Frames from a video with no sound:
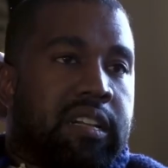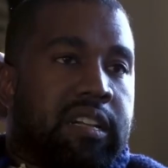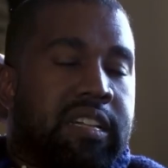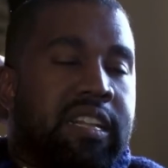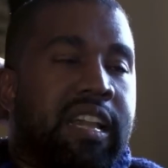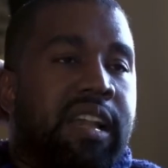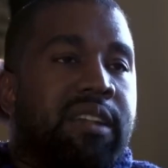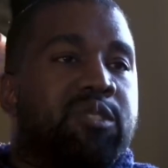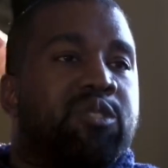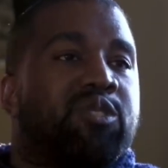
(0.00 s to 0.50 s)

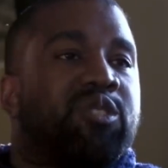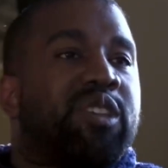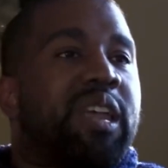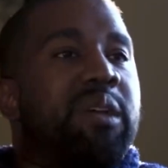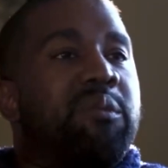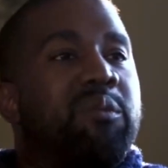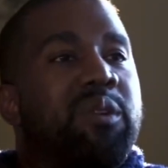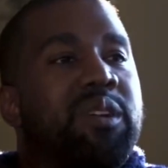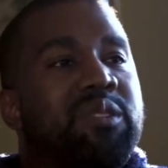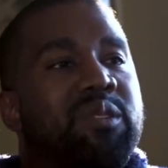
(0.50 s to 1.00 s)
yeah, you're saying
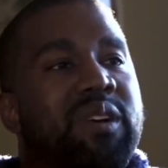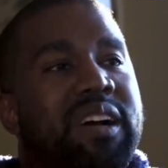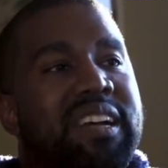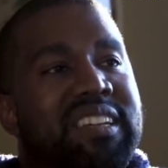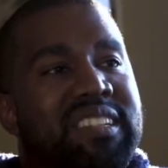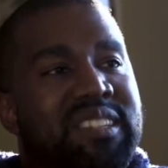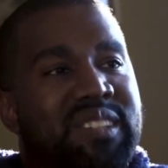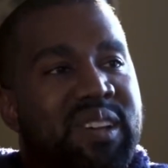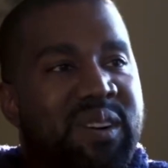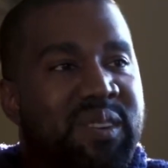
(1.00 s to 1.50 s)
what do I
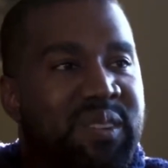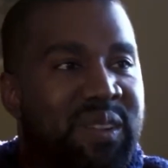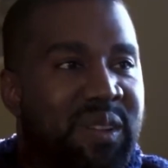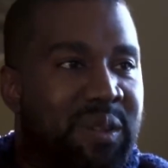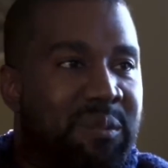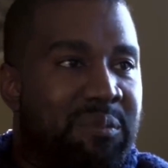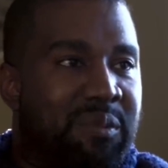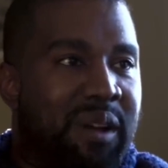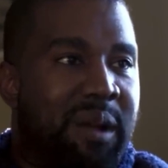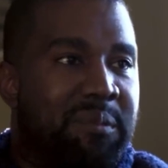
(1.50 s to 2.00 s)
condone on a
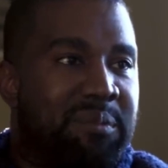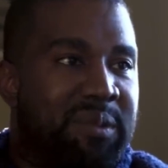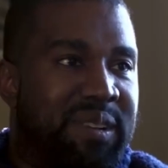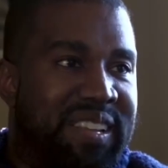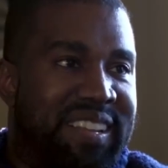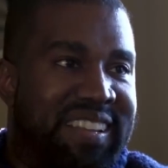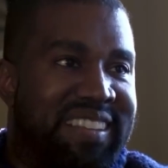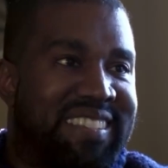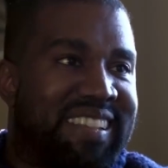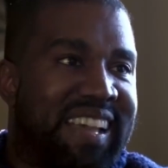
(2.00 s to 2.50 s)
property
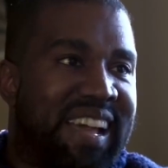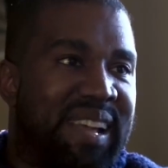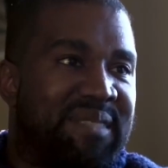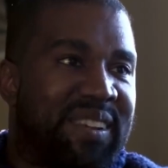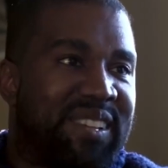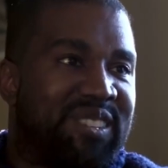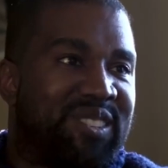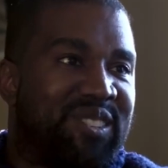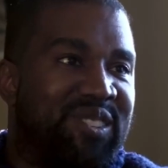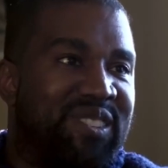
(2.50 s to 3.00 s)
inside of my
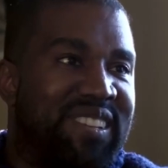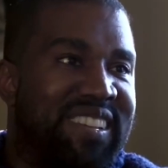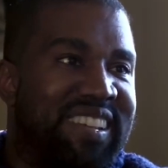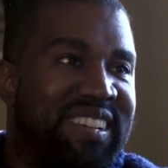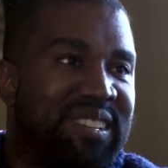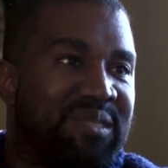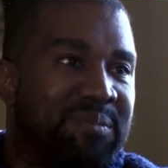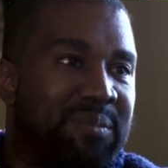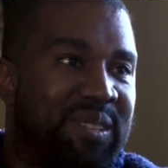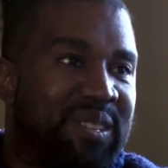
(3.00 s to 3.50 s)
studio
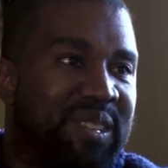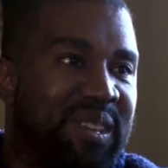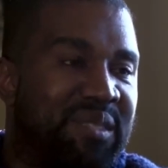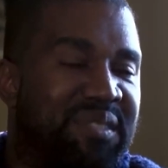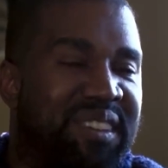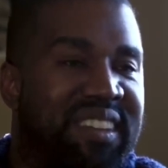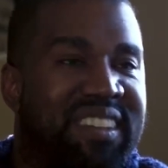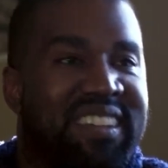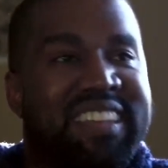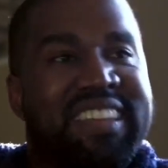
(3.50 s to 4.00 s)

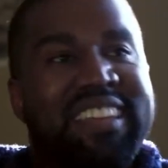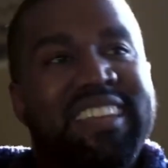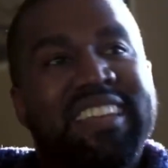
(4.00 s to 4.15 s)
specifically?